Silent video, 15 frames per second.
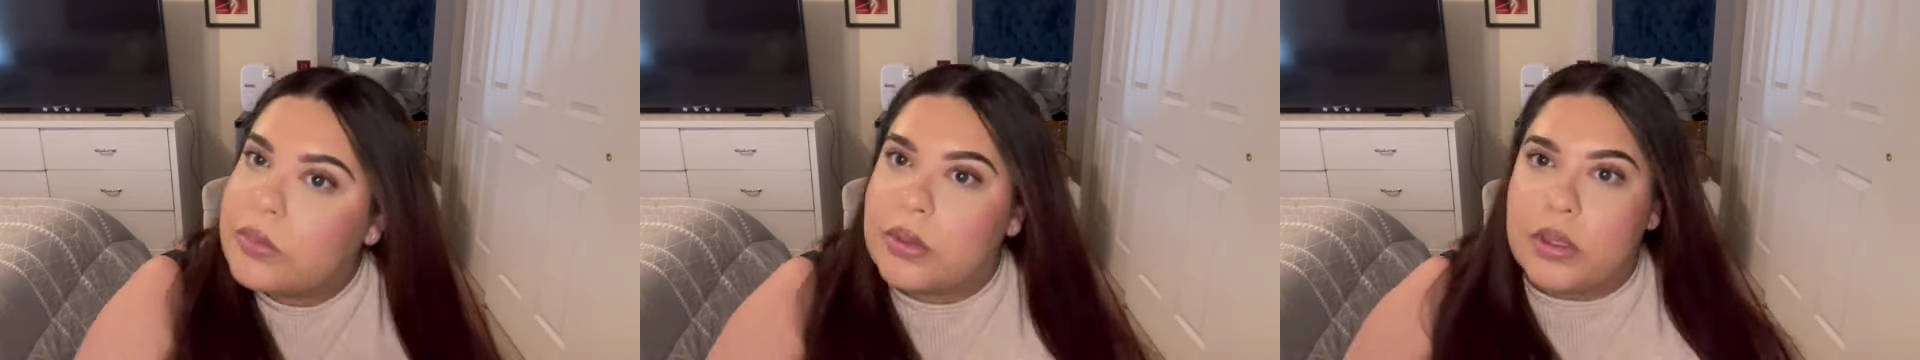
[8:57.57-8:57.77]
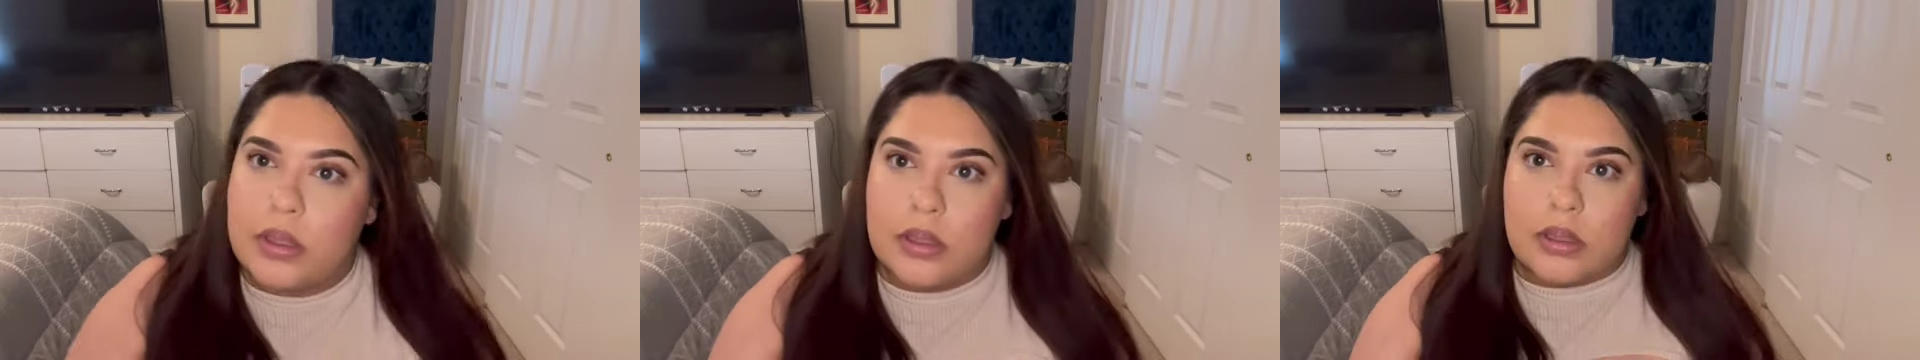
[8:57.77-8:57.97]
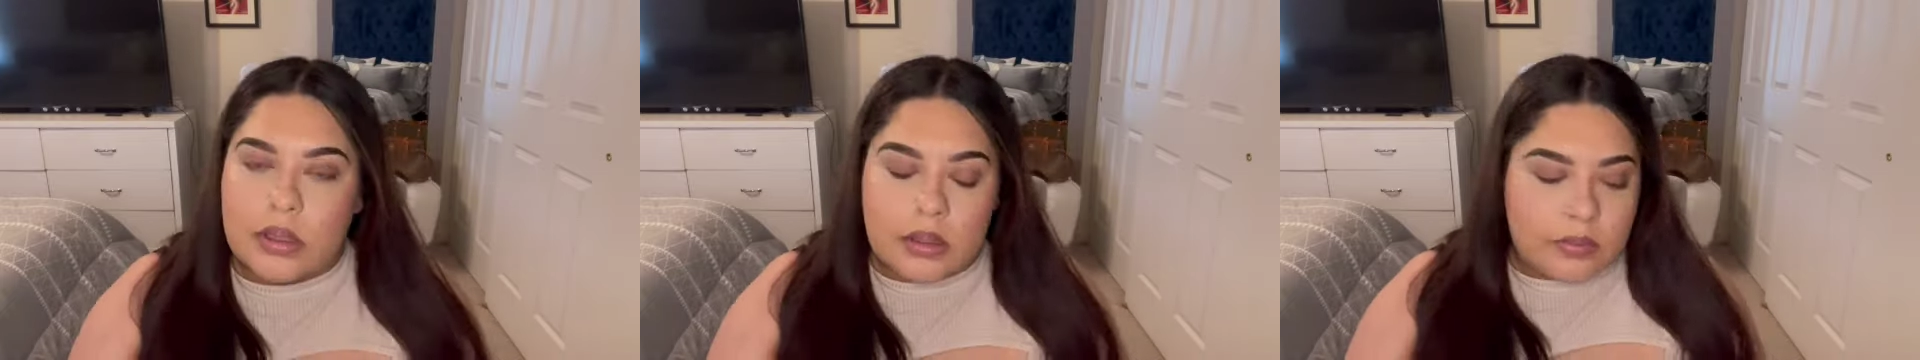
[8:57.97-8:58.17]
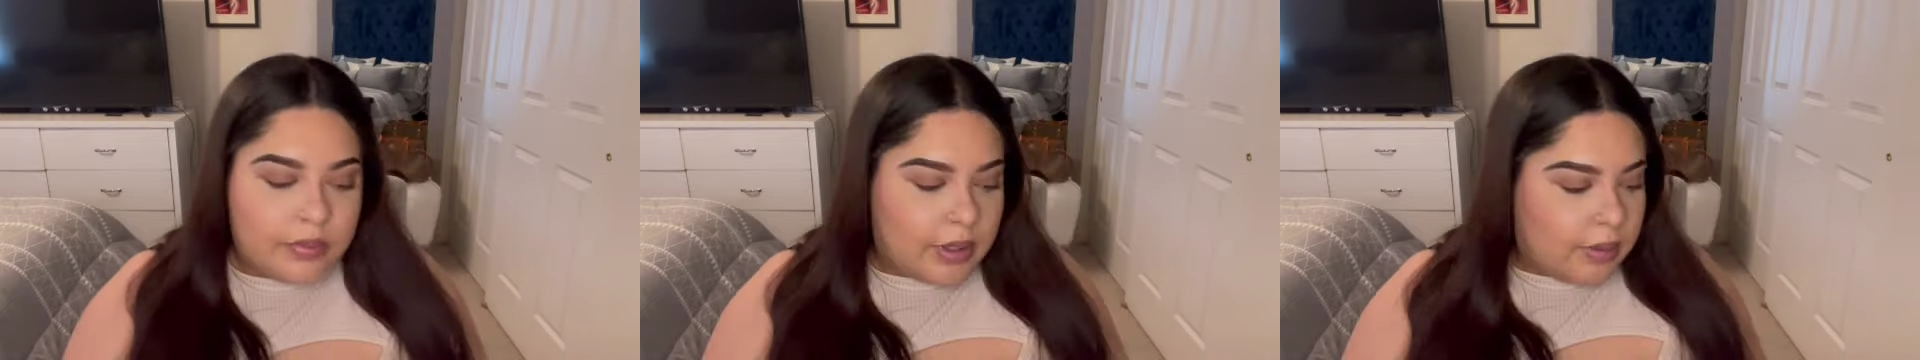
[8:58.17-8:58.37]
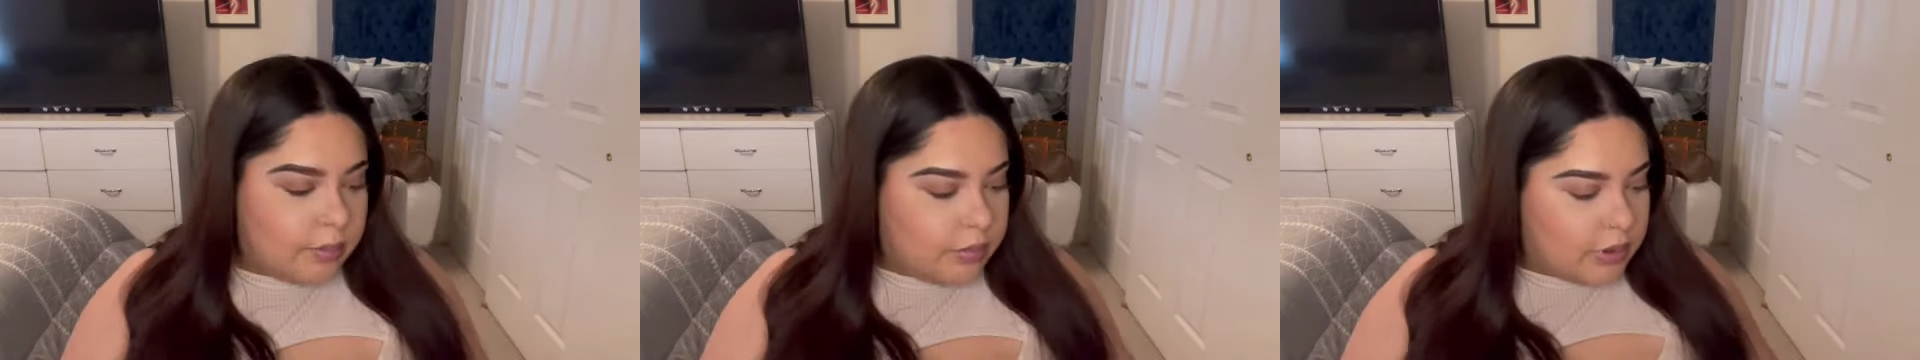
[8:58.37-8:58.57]
I love
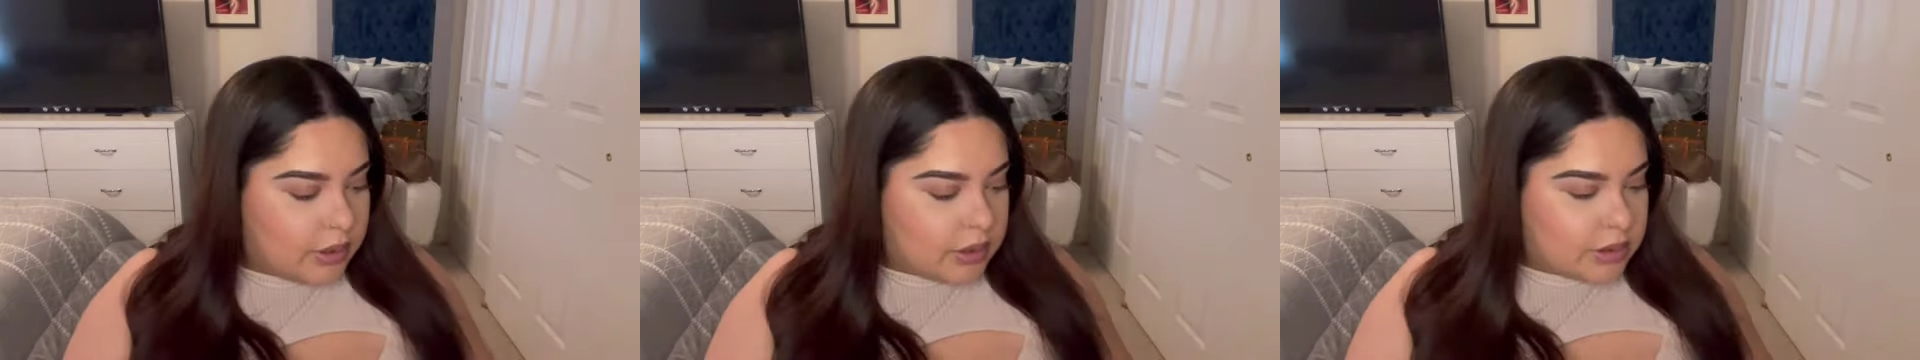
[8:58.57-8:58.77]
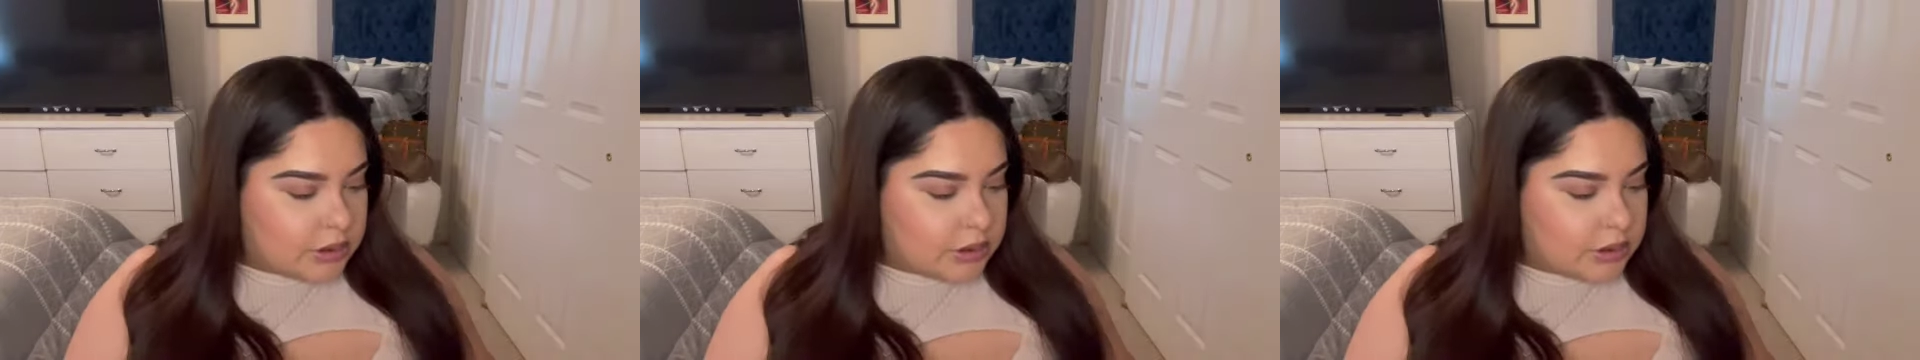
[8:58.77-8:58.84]
that blush.